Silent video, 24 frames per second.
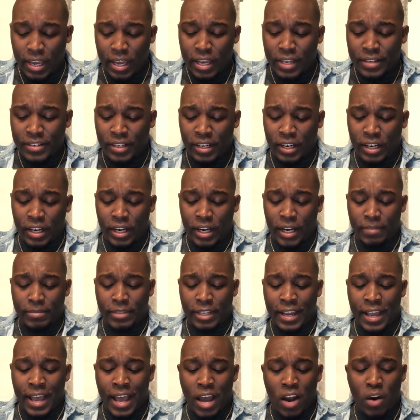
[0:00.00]

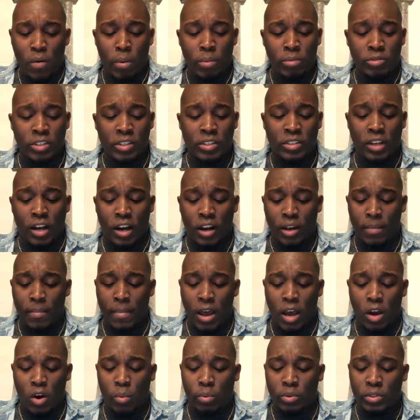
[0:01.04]
The guy who we were just talking
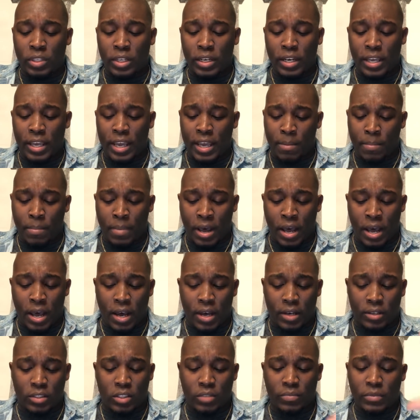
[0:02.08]
about, who was in the
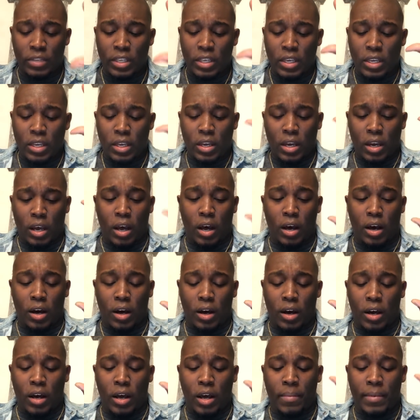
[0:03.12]
inbox.
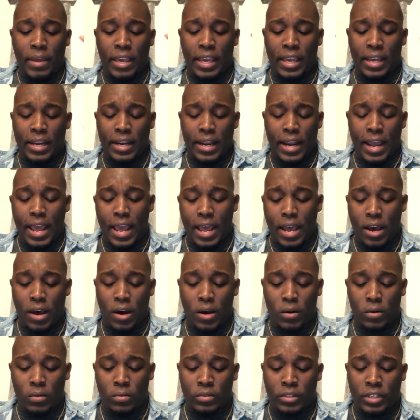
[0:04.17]
And
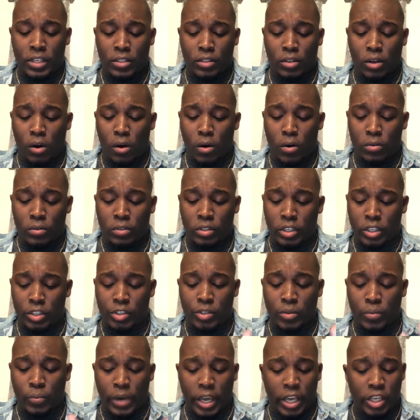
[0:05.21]
now this whole
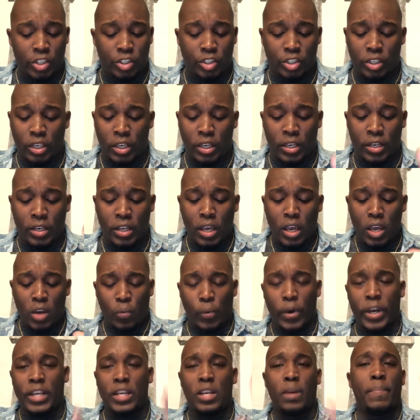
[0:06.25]
situation
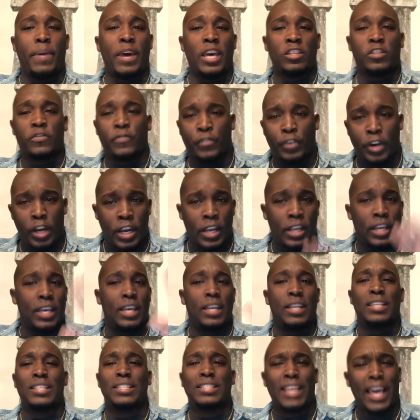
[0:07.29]
with the best friend
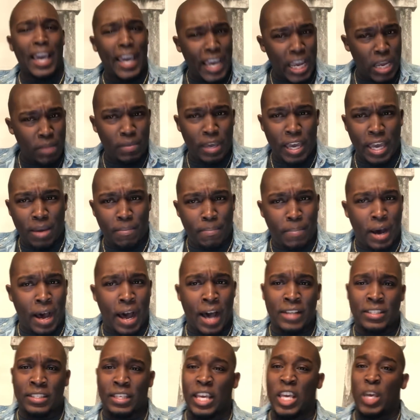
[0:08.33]
in the same
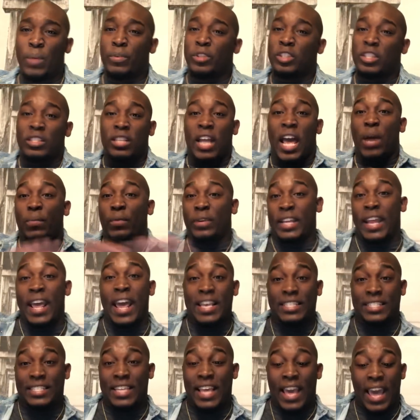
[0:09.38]
inbox, and he was just like, well,
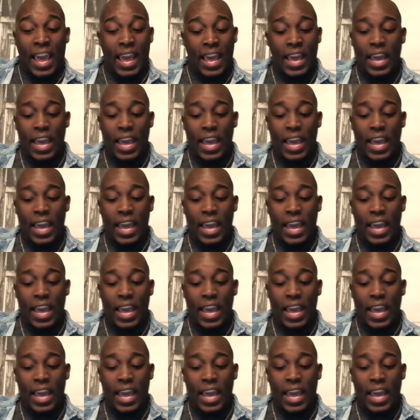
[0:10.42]
that's that.